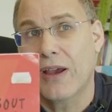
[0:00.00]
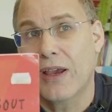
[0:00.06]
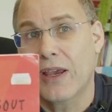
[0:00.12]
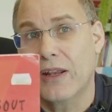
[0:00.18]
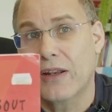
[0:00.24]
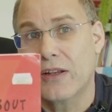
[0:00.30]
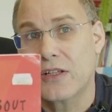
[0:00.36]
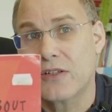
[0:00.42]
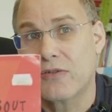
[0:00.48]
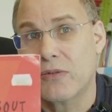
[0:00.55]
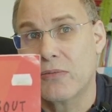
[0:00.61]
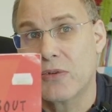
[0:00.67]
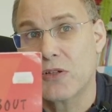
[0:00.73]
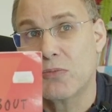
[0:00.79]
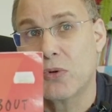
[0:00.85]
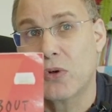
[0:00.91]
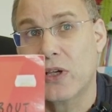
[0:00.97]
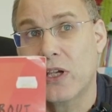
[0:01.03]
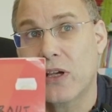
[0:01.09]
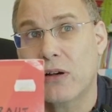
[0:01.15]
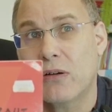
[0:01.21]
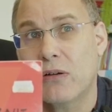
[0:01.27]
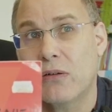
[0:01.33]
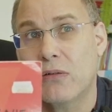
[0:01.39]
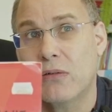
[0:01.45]
and it's from this book here
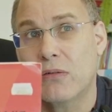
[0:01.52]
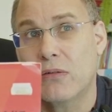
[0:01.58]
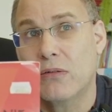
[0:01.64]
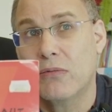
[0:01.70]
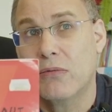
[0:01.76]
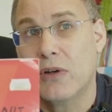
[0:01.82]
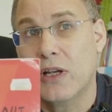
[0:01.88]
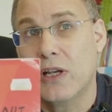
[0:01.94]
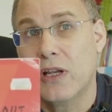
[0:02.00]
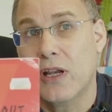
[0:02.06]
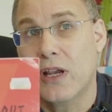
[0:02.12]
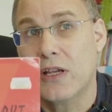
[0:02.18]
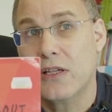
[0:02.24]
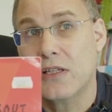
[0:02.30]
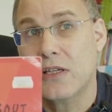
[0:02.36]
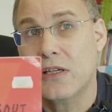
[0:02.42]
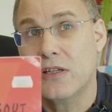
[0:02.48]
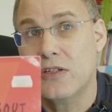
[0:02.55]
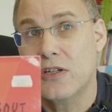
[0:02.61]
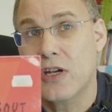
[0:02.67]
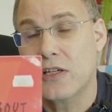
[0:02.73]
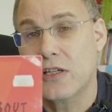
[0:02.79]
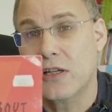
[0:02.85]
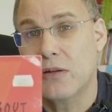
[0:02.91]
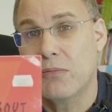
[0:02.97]
called Really Easy
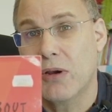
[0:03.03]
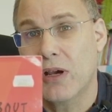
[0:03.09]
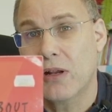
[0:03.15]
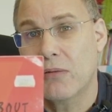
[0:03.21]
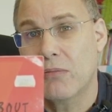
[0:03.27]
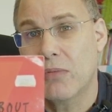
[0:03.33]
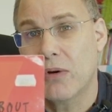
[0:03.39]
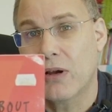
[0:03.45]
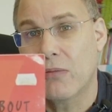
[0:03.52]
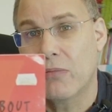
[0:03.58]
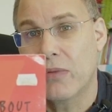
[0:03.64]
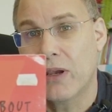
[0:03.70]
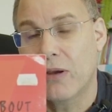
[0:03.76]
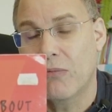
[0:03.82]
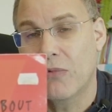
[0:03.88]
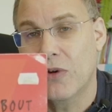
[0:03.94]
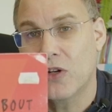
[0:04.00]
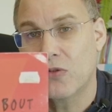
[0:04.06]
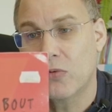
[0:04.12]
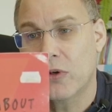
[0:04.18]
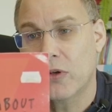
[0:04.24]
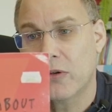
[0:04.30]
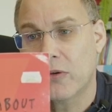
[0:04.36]
Jazzing About by Wedgwood.